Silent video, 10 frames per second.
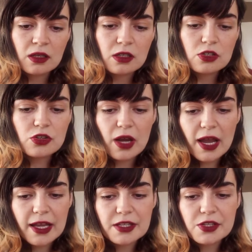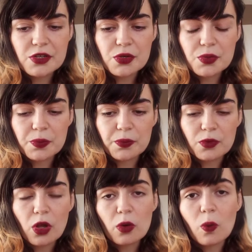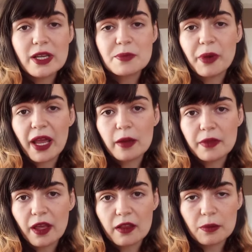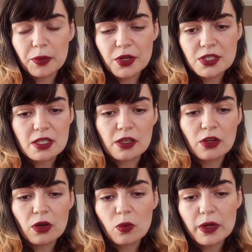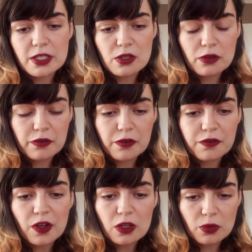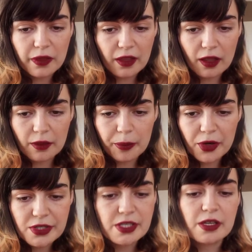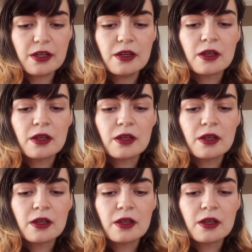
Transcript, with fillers: try to not always blame the other person, not always look for fault with the other person,